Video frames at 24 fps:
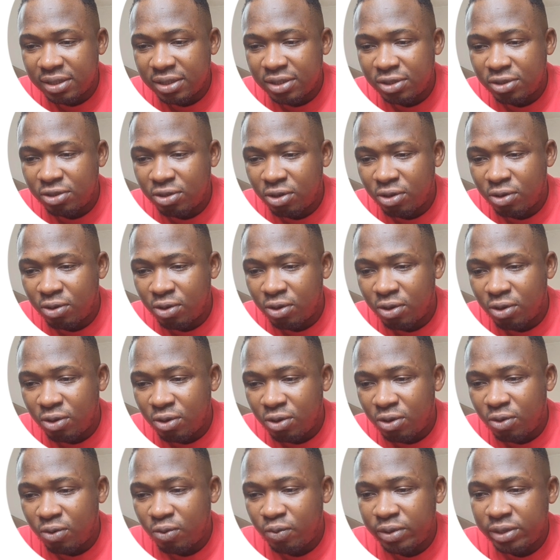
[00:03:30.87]
so
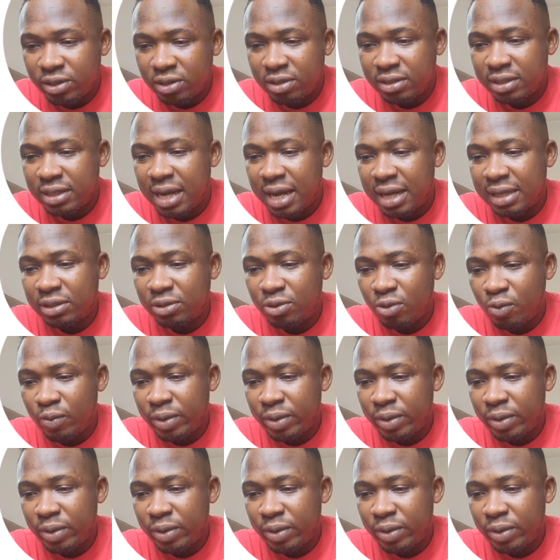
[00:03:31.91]
we just got to